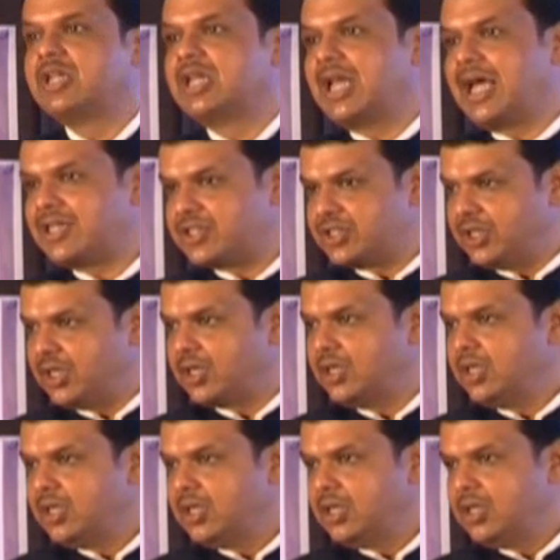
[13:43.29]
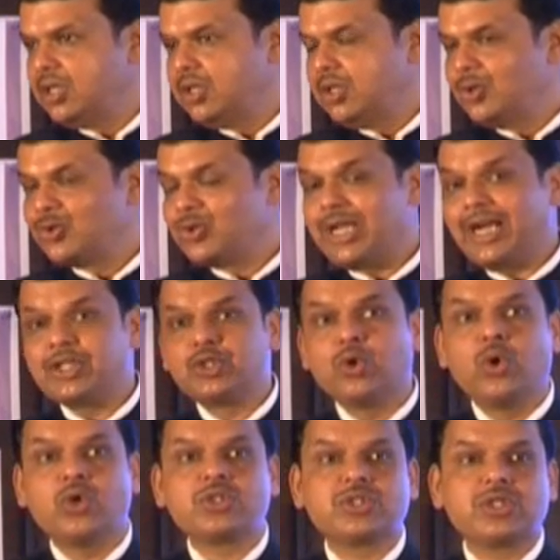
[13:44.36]
in last year. So that
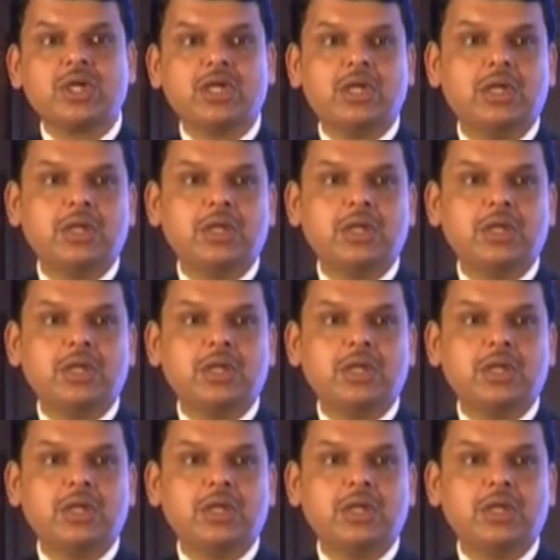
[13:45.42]
shows